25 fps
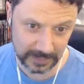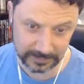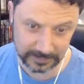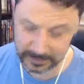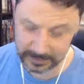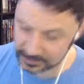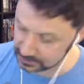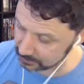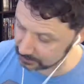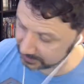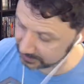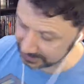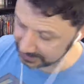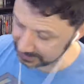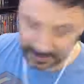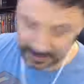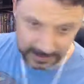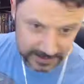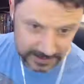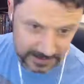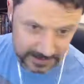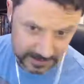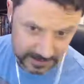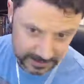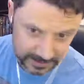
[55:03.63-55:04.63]
So again,
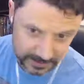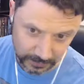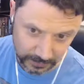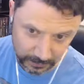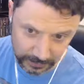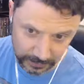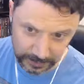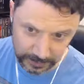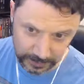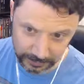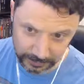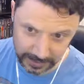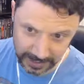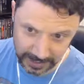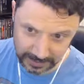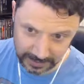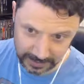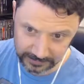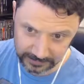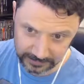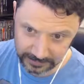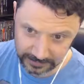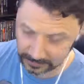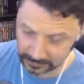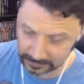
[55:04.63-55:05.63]
it's a it's a real credit
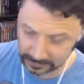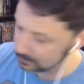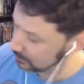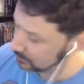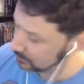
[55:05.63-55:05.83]
to